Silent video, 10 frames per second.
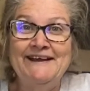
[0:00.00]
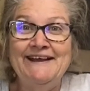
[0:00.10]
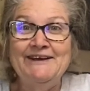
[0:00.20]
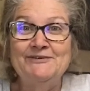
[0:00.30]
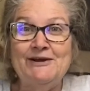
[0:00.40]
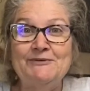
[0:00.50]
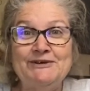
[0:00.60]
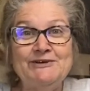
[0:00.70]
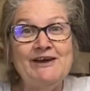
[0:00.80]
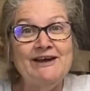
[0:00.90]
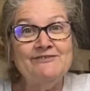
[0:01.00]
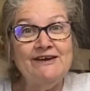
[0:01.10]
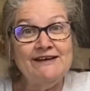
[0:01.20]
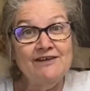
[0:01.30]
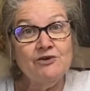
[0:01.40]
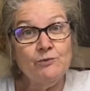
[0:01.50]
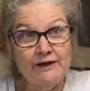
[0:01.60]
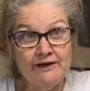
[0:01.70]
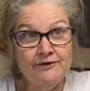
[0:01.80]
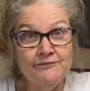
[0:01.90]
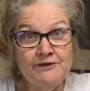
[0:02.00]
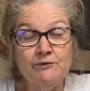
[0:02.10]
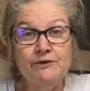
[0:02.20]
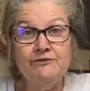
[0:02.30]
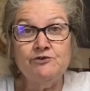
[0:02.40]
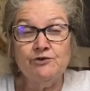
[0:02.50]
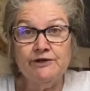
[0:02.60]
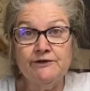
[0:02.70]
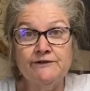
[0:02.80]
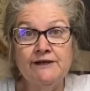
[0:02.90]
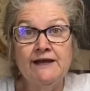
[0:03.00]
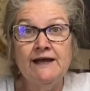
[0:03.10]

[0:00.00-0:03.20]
Anyway, we do have another well that we've drilled